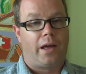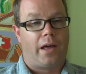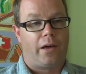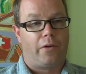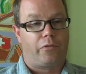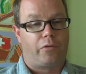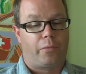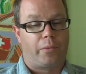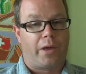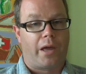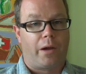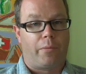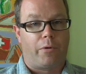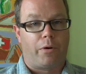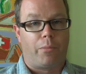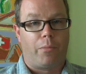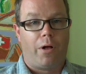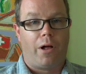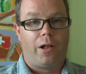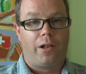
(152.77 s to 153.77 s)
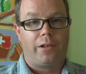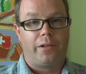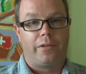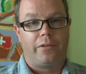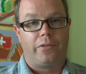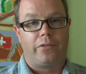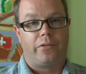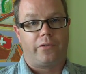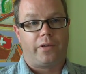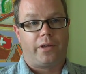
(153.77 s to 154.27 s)
from Cameron Mall
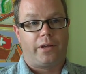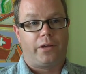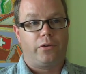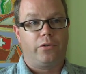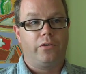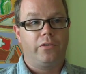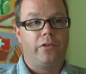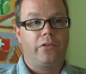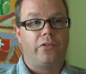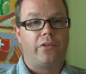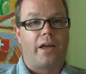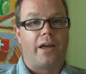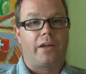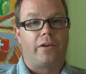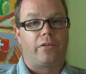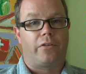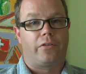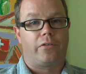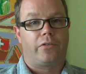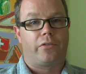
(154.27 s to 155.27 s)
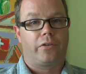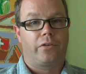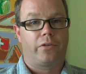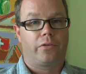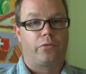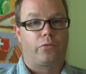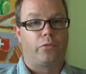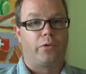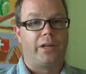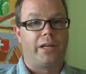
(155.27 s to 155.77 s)
is good designers
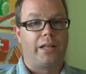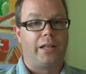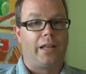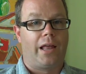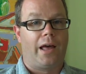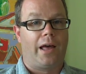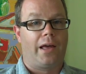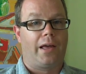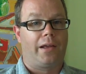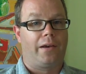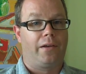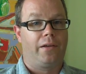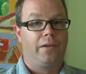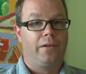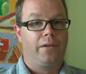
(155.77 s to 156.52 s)
realign,